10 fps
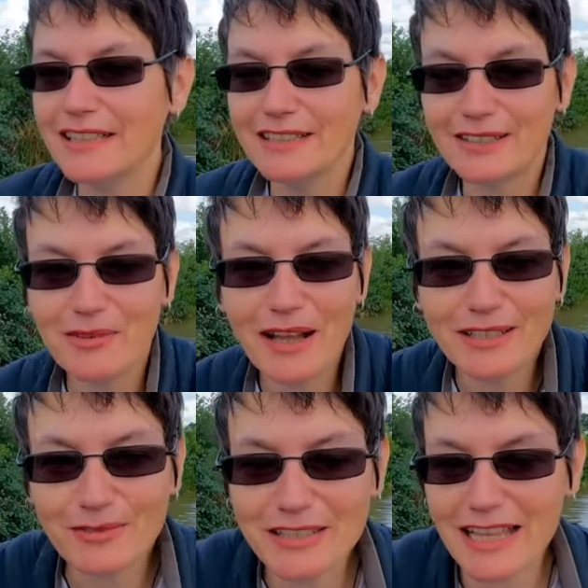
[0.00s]
So
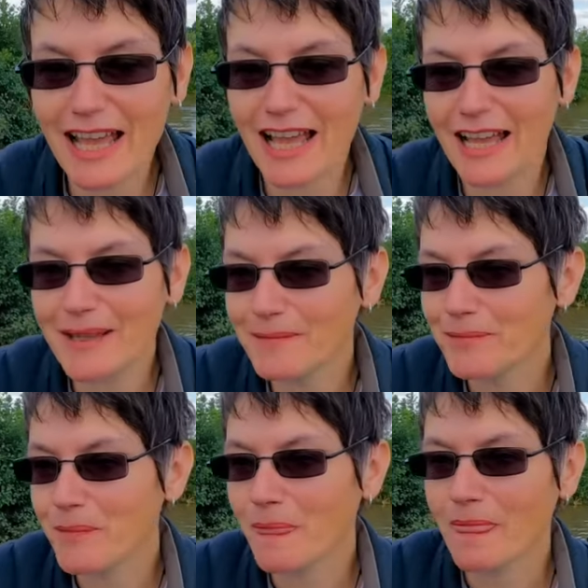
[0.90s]
whilst I was there
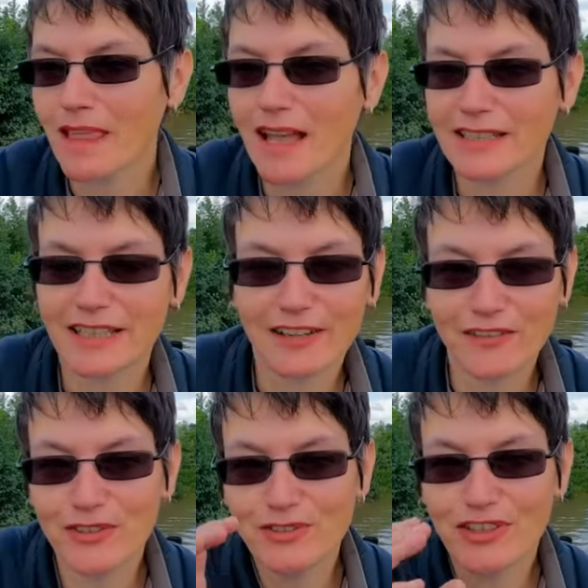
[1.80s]
and I'd had a
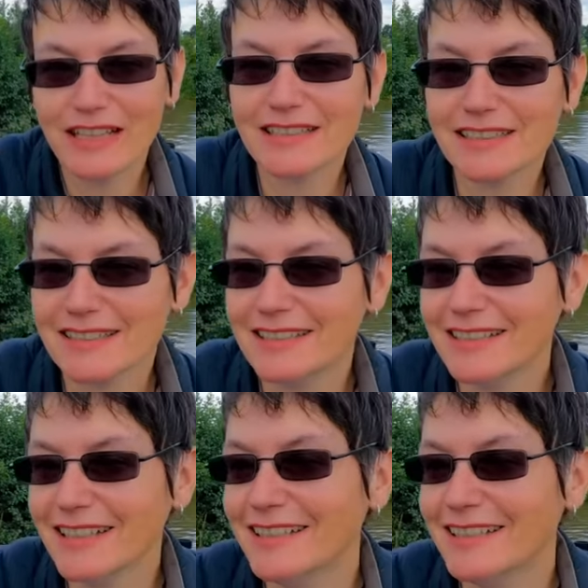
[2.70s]
few drinks and,